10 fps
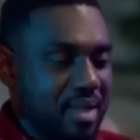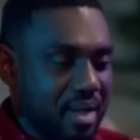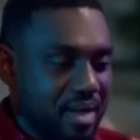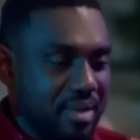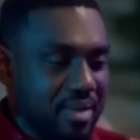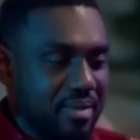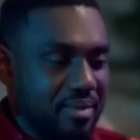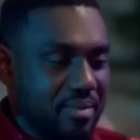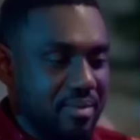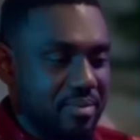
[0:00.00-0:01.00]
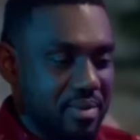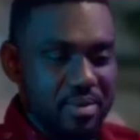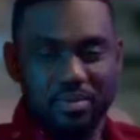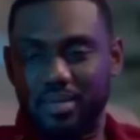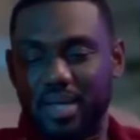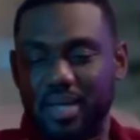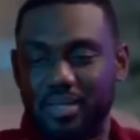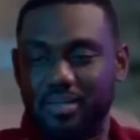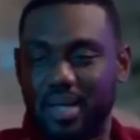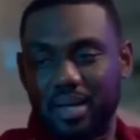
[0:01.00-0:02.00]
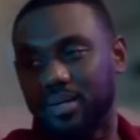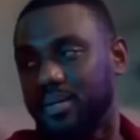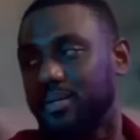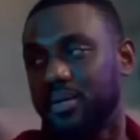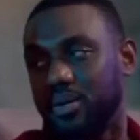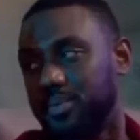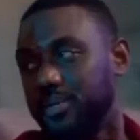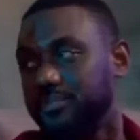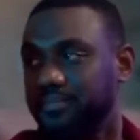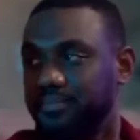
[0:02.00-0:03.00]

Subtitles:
I will head at Glover.